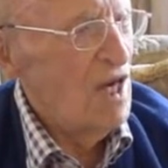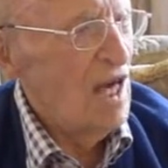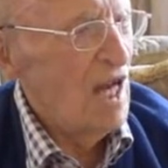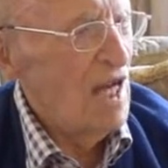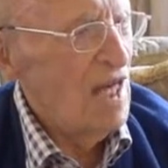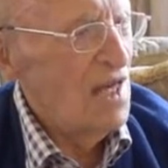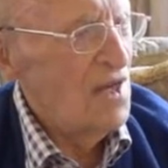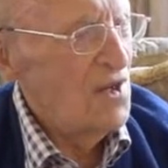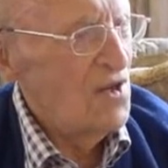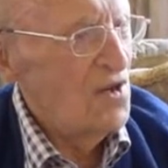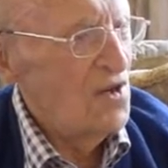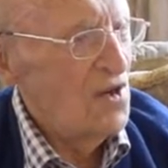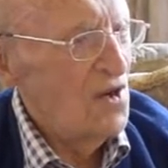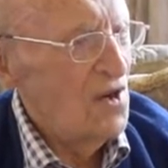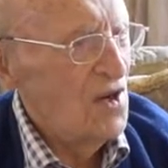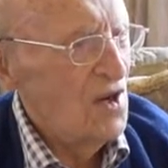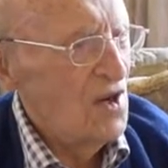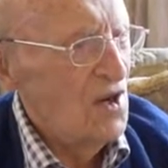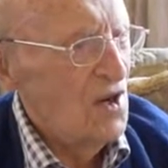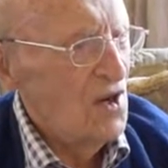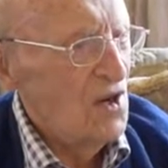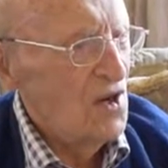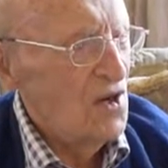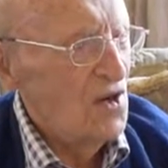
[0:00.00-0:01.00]
gallon
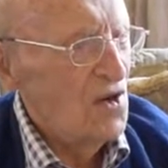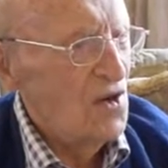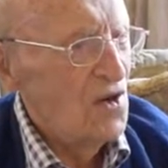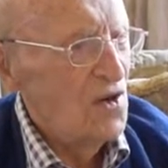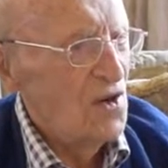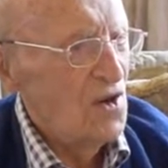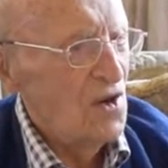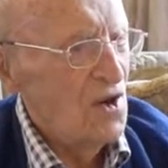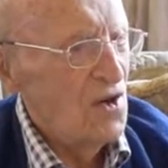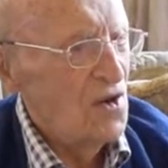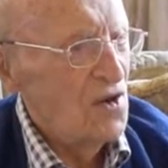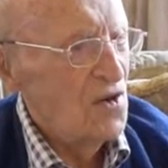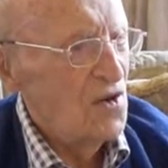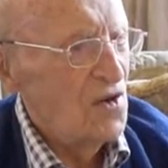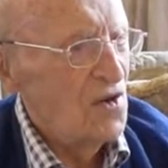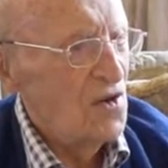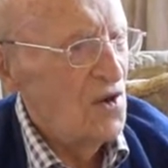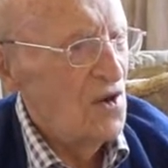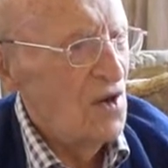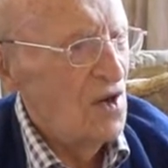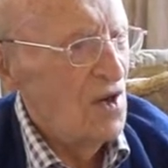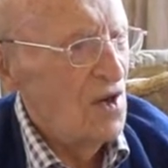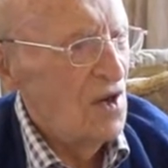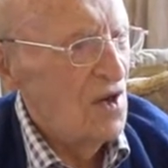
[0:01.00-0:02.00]
uh,
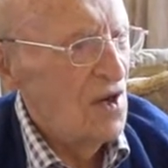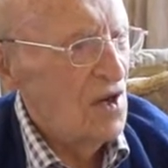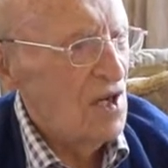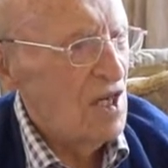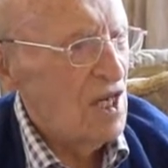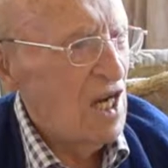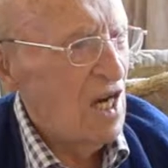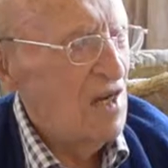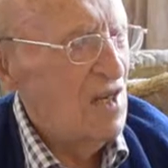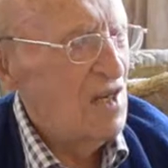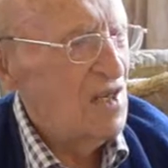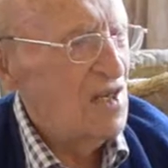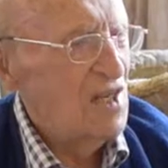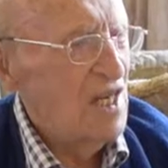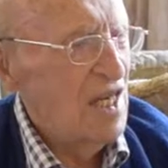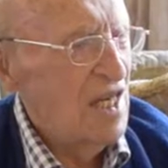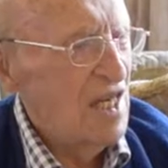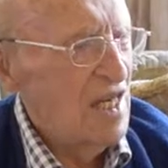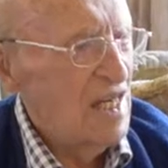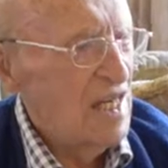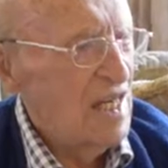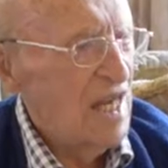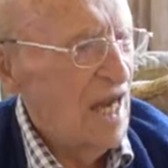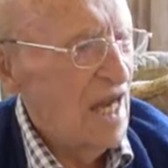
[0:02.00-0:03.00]
uh,
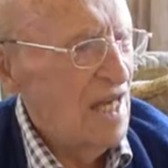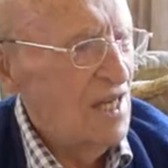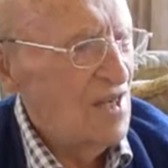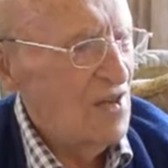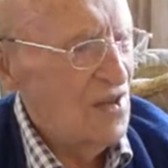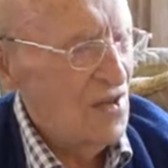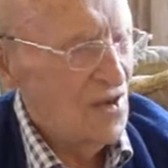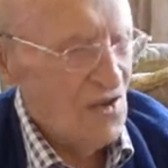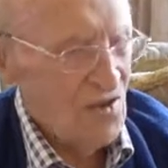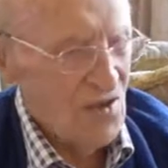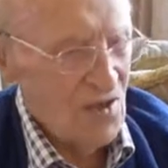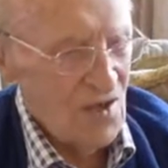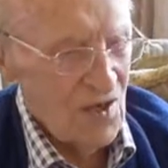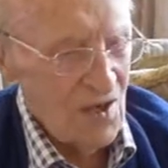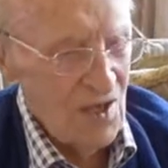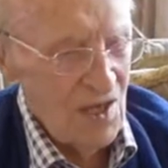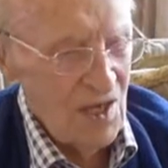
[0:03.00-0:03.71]
kerosene cans